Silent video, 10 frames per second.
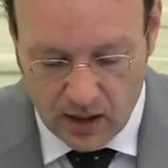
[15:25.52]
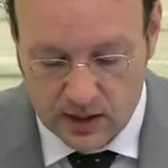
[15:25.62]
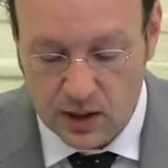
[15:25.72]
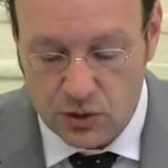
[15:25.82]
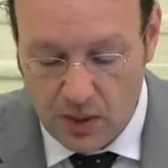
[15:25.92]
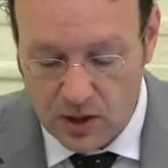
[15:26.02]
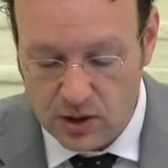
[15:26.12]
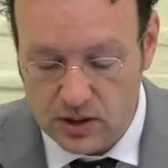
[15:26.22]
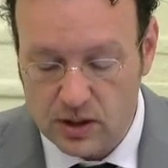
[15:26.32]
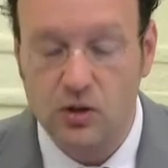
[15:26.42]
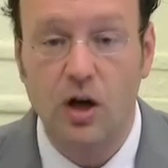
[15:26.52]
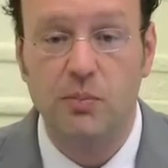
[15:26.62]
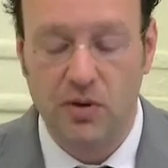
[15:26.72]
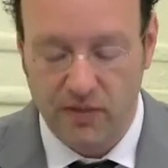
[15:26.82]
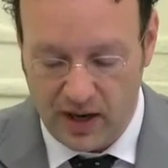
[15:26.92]
such measures did
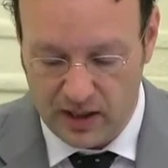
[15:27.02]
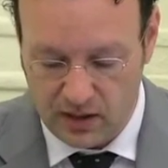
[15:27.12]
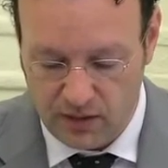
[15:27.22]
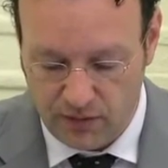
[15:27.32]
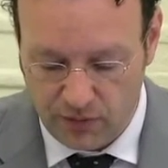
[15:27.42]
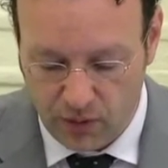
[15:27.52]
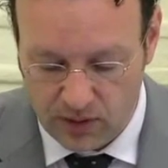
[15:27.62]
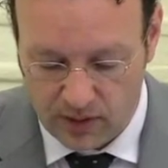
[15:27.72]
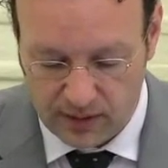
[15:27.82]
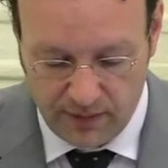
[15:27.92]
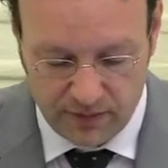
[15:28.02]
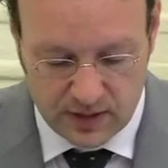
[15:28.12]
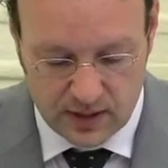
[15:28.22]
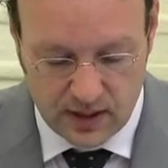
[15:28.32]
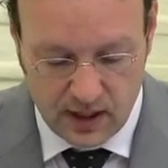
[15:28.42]
not prevent further
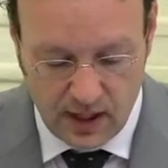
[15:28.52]
thefts